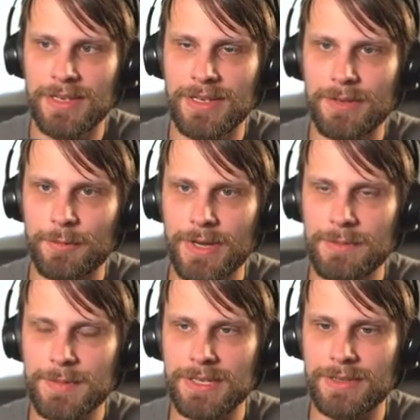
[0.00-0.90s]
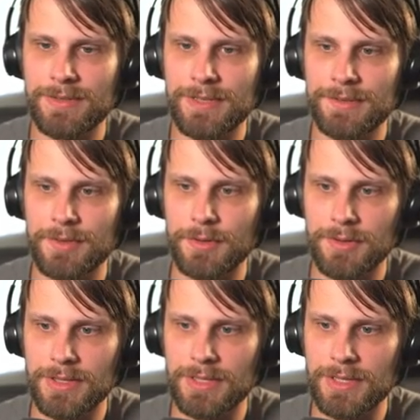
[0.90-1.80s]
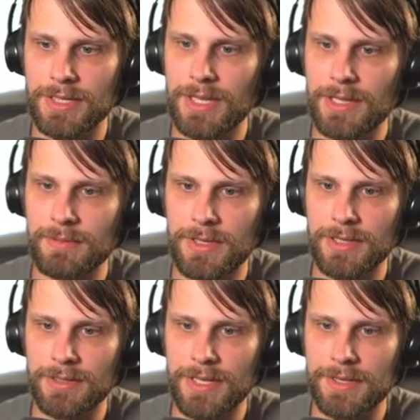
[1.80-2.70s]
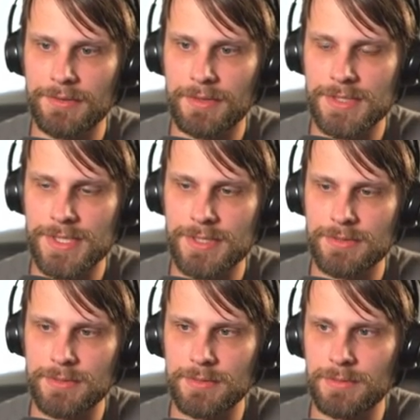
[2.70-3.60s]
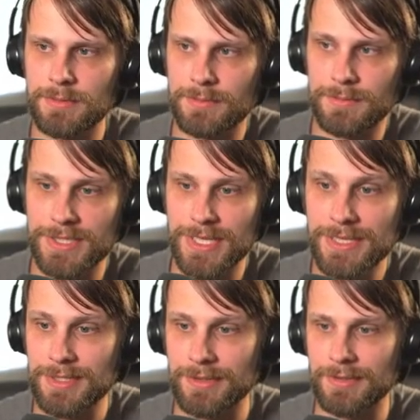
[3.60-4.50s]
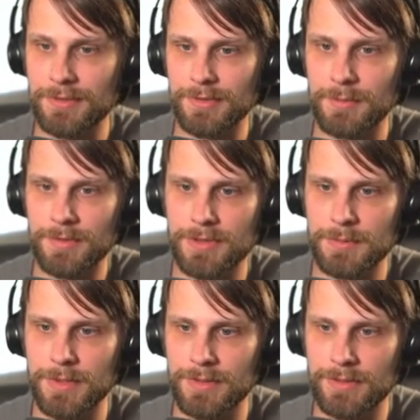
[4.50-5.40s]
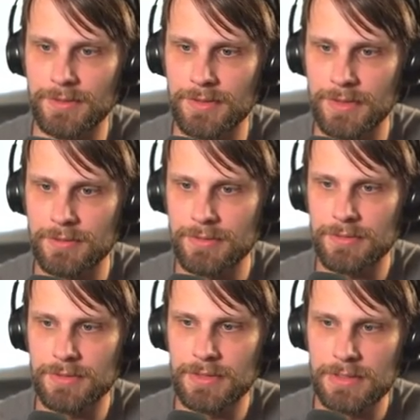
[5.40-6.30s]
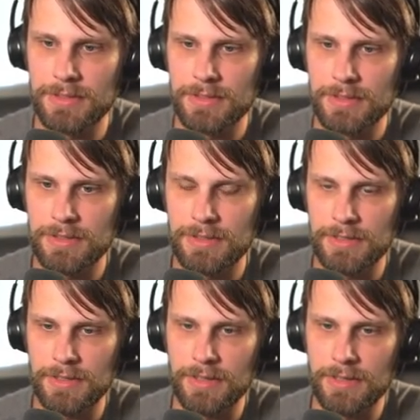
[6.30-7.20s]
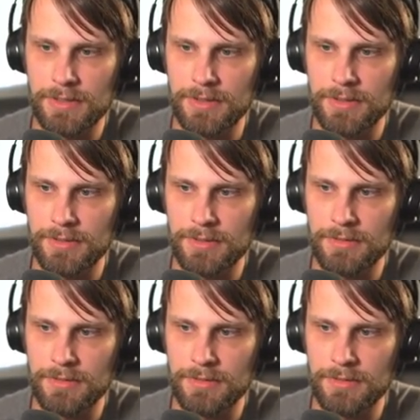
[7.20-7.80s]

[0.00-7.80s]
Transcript: ramping this early in the game allows us to potentially do some really broken stuff. Yeah,